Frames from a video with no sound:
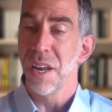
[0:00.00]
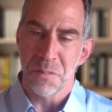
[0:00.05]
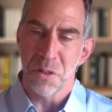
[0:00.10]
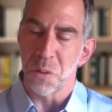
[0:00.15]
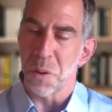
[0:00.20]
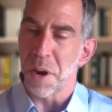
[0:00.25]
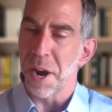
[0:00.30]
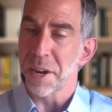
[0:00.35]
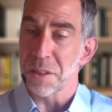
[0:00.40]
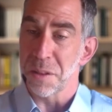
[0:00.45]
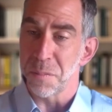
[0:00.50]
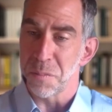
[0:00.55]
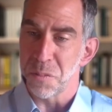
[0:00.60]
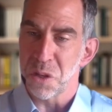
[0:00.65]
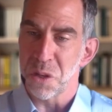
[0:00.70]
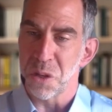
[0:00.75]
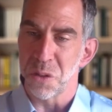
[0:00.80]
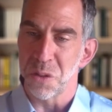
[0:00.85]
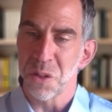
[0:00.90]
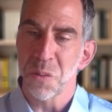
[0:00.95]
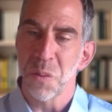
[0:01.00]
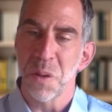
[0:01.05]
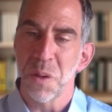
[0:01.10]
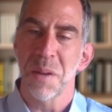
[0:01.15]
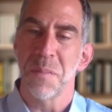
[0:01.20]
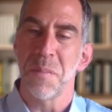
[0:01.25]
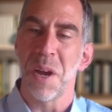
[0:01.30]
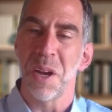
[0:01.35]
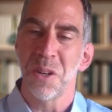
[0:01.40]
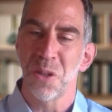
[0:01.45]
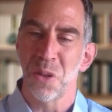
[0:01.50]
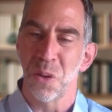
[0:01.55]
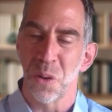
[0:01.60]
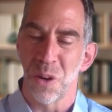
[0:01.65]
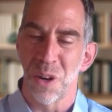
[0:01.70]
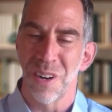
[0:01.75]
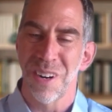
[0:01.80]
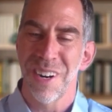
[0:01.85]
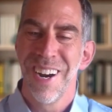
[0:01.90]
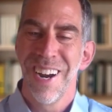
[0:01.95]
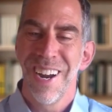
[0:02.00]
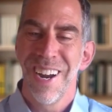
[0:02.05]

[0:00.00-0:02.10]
direct them to. So we can make sure